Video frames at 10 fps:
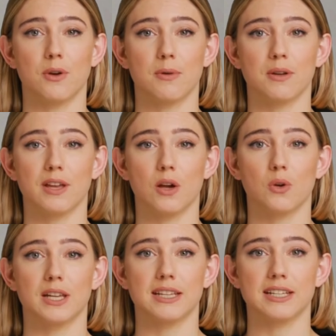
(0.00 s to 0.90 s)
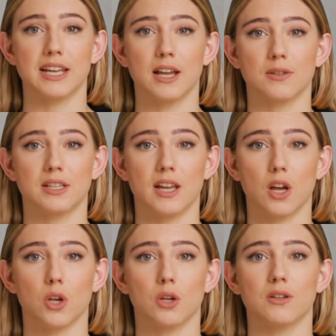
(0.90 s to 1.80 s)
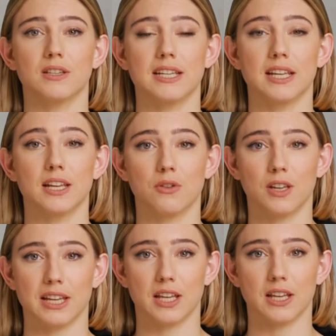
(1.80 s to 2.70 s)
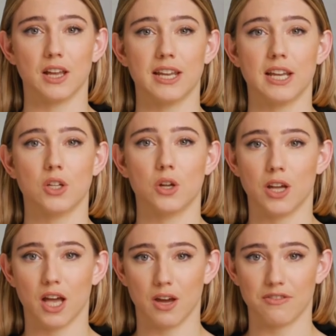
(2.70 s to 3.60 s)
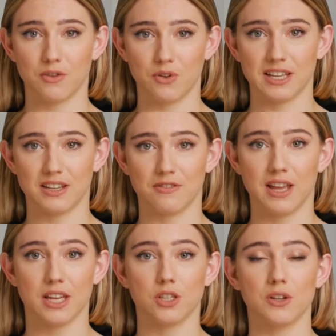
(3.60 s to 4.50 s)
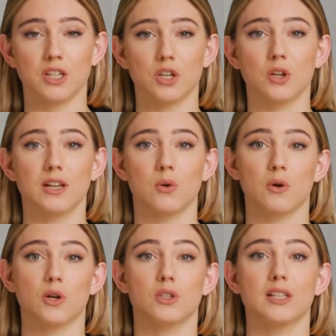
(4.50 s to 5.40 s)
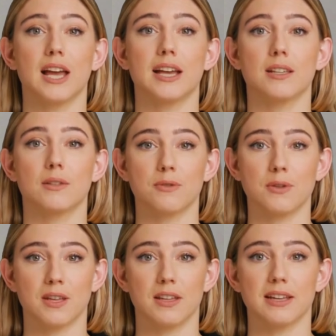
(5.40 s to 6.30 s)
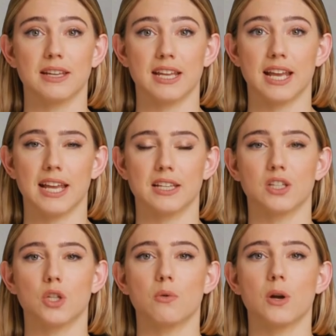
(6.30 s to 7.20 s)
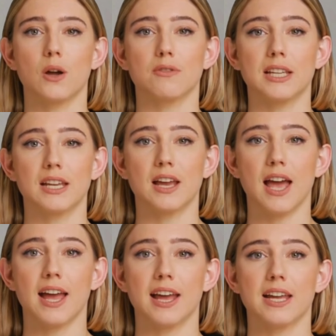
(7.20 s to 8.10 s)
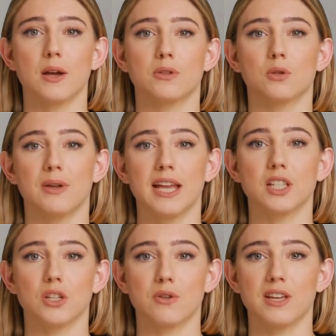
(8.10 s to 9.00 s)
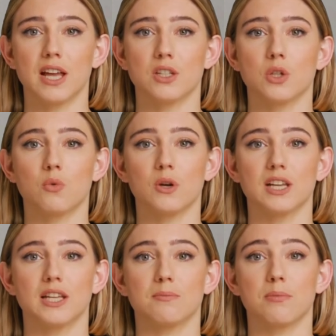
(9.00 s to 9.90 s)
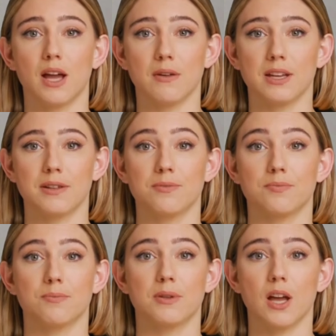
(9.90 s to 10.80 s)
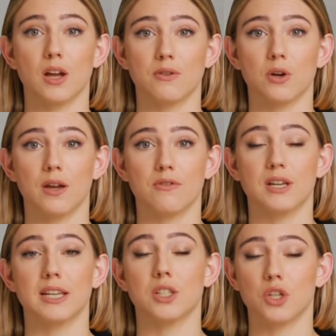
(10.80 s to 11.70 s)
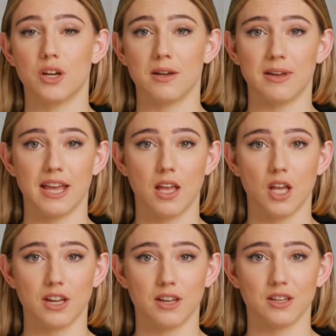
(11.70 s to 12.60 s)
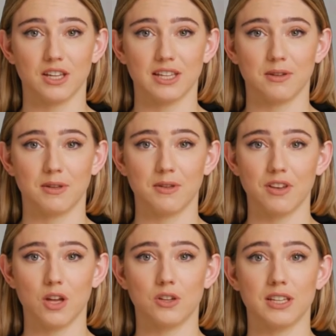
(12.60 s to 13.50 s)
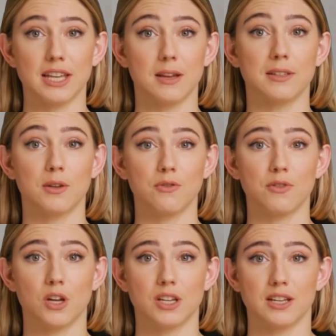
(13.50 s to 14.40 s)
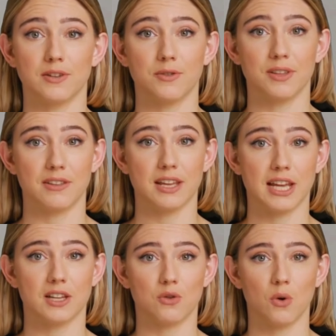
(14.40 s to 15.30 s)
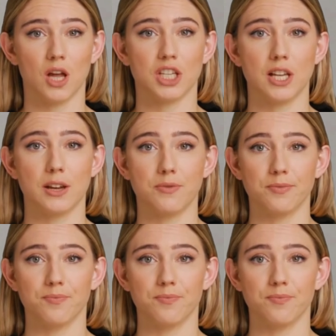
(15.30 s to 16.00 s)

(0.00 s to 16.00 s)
By following these steps, you have successfully cleared and turned off the Recent Files feature in Windows 10. This enhances your privacy and helps you manage the files you want to keep private. If you ever need to turn it back on, simply follow the steps in reverse. Thanks for watching.